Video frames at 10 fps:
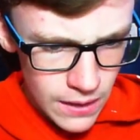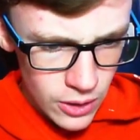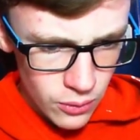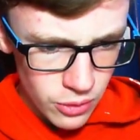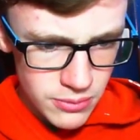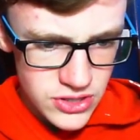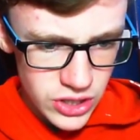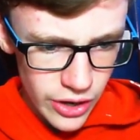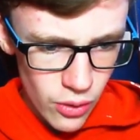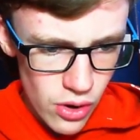We're missing
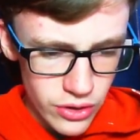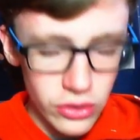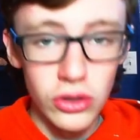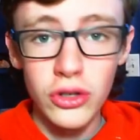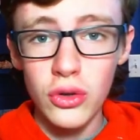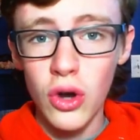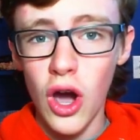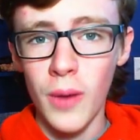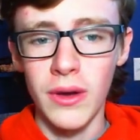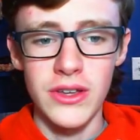out on a little
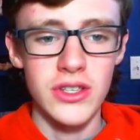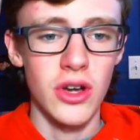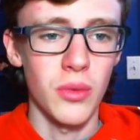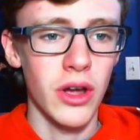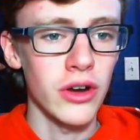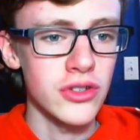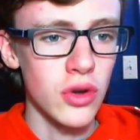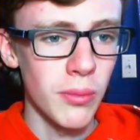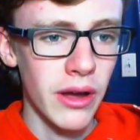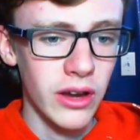comma, so we gotta scroll
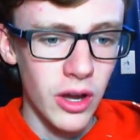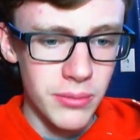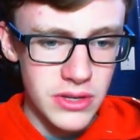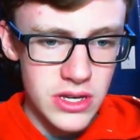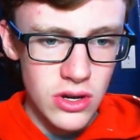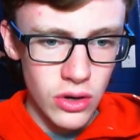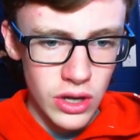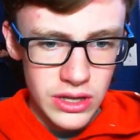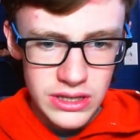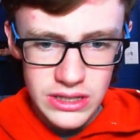back up here.
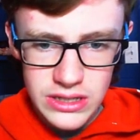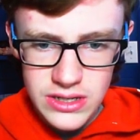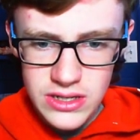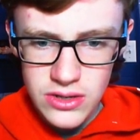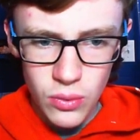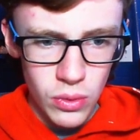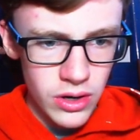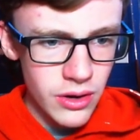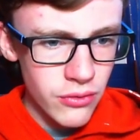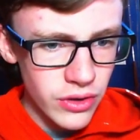Easy. Where
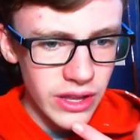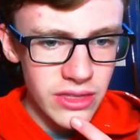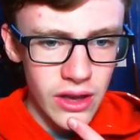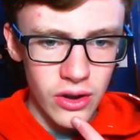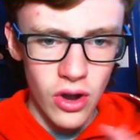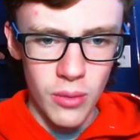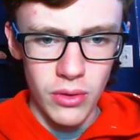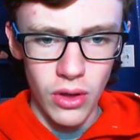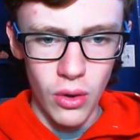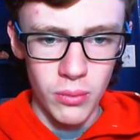did I forget that comma?
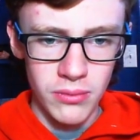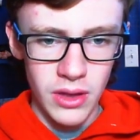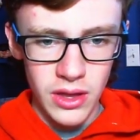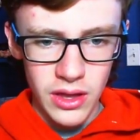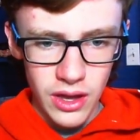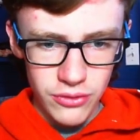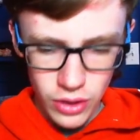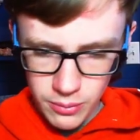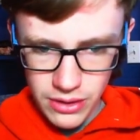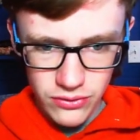Oh, I
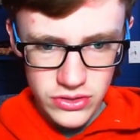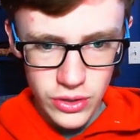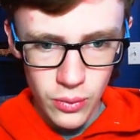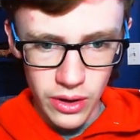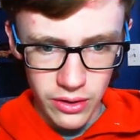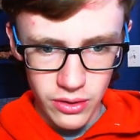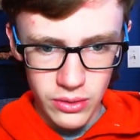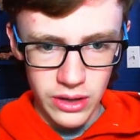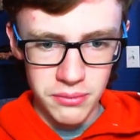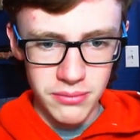forgot on every single one.
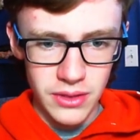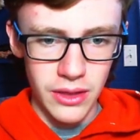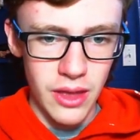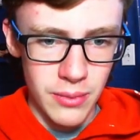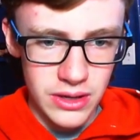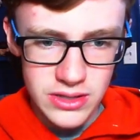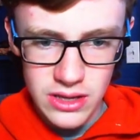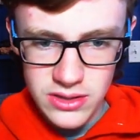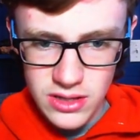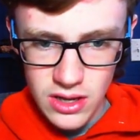Okay, now that makes
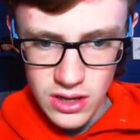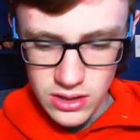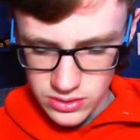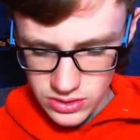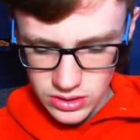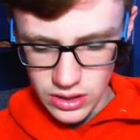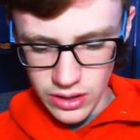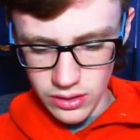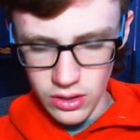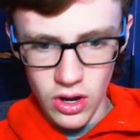sense. Just need to
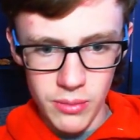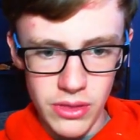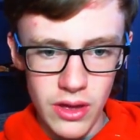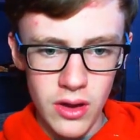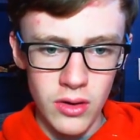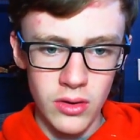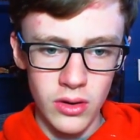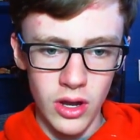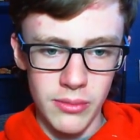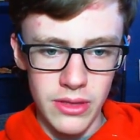add a comma there,
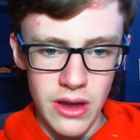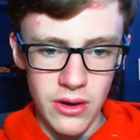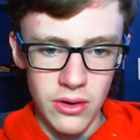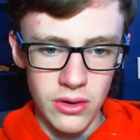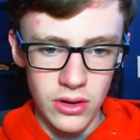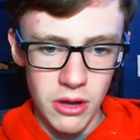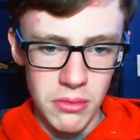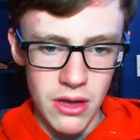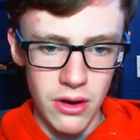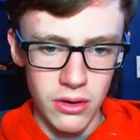comma there, comma
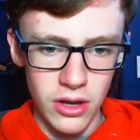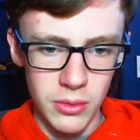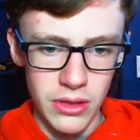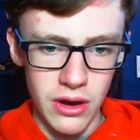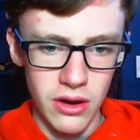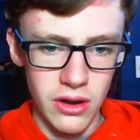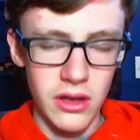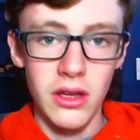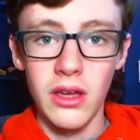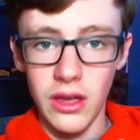there, comma there,
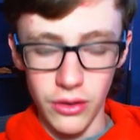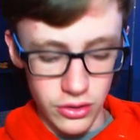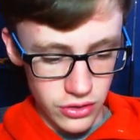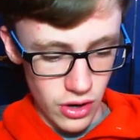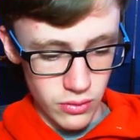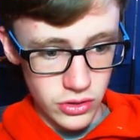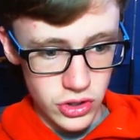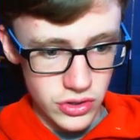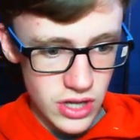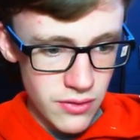and good to go.
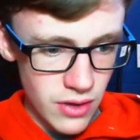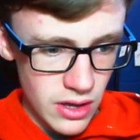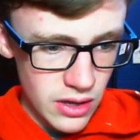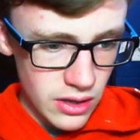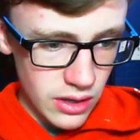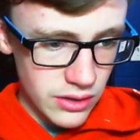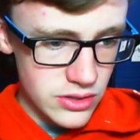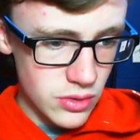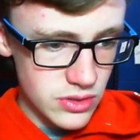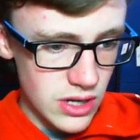Control save. Now let's
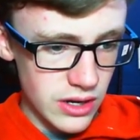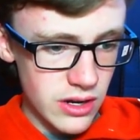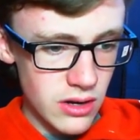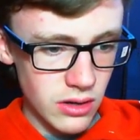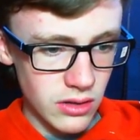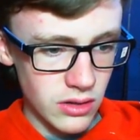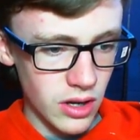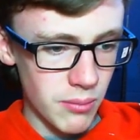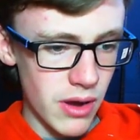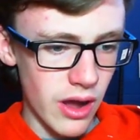go inside here,
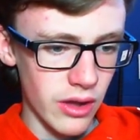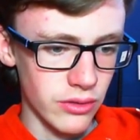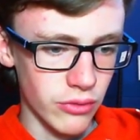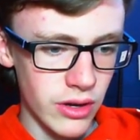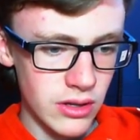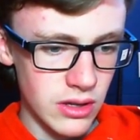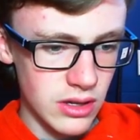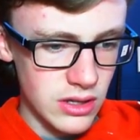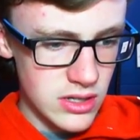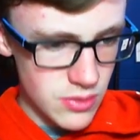compile and run it.
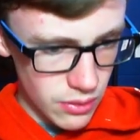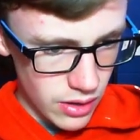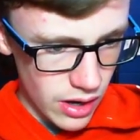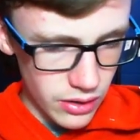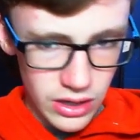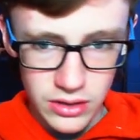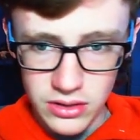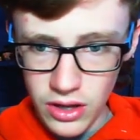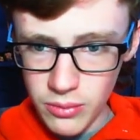See what we got. Okay, another